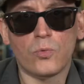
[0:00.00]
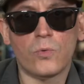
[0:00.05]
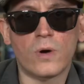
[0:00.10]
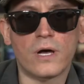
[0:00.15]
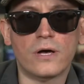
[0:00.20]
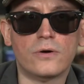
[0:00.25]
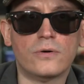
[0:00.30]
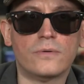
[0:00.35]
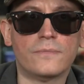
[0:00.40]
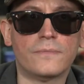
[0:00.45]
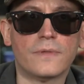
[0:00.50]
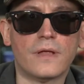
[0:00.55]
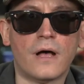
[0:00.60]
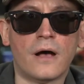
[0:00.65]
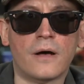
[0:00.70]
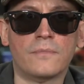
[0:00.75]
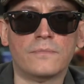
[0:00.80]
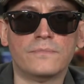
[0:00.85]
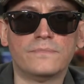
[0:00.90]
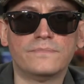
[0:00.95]
Well,
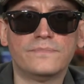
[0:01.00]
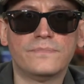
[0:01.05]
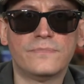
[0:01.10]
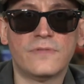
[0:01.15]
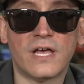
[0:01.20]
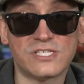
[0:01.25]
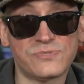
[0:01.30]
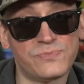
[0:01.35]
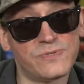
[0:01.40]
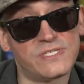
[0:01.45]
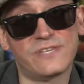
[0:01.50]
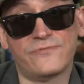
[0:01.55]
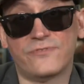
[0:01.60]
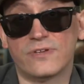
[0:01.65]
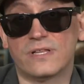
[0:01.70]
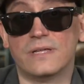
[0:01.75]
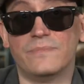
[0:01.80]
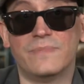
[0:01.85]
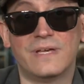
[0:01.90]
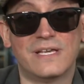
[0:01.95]
um, not
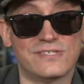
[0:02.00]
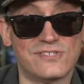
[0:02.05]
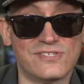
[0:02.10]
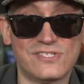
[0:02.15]
specifically, because